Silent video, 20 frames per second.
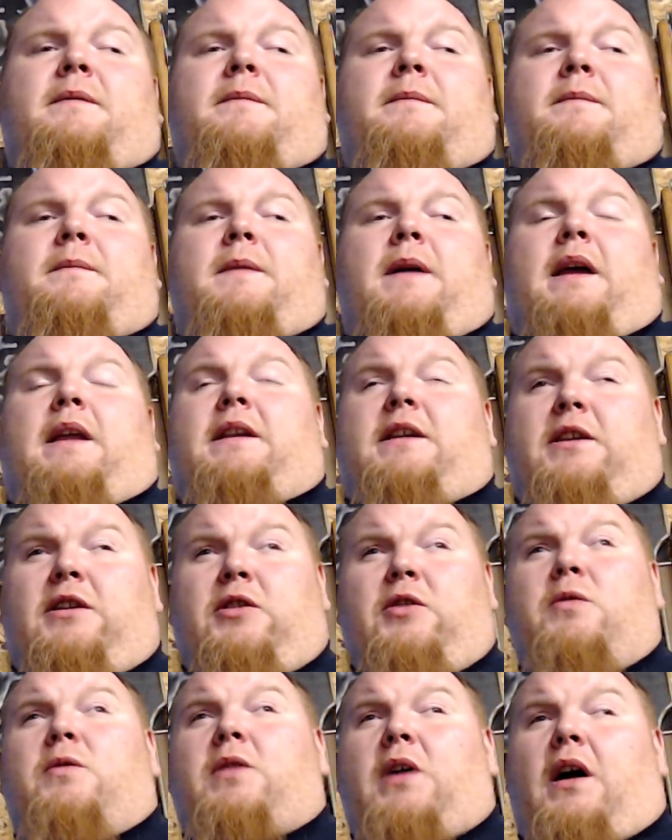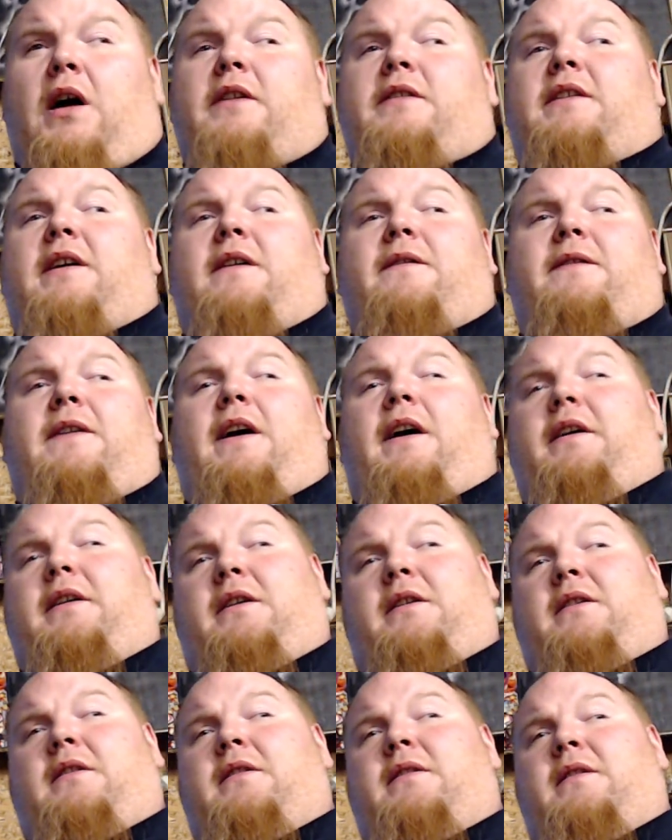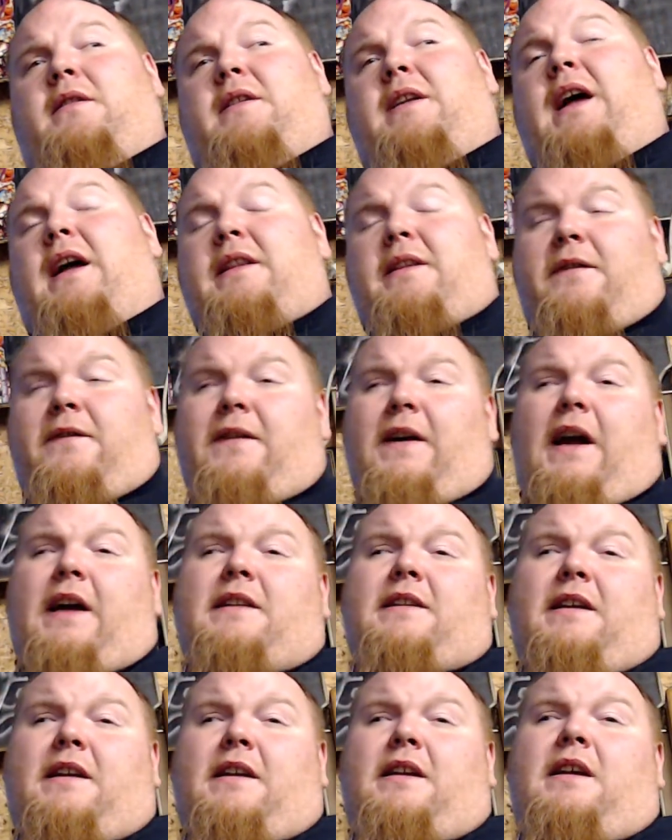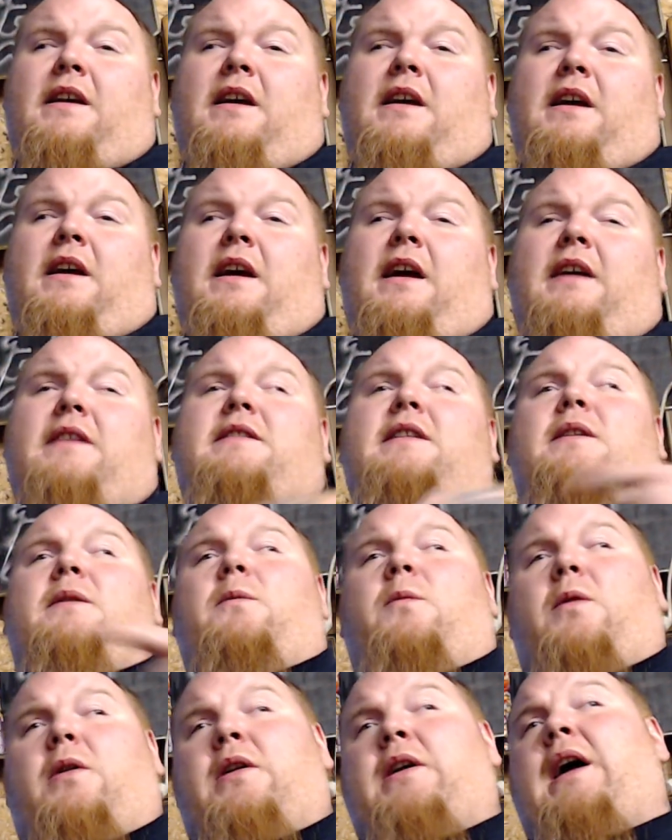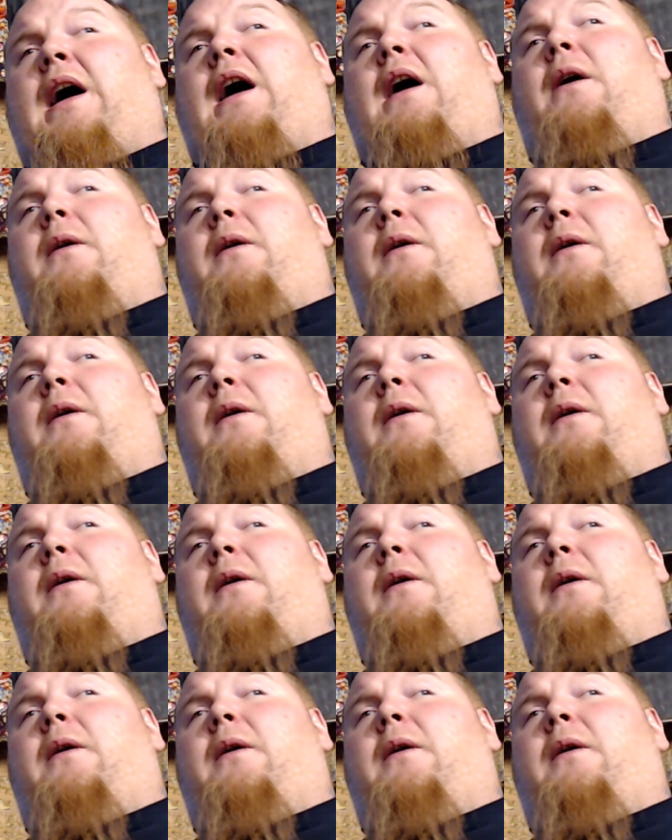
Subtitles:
And you caused that failure. Not the fact that it didn't work out.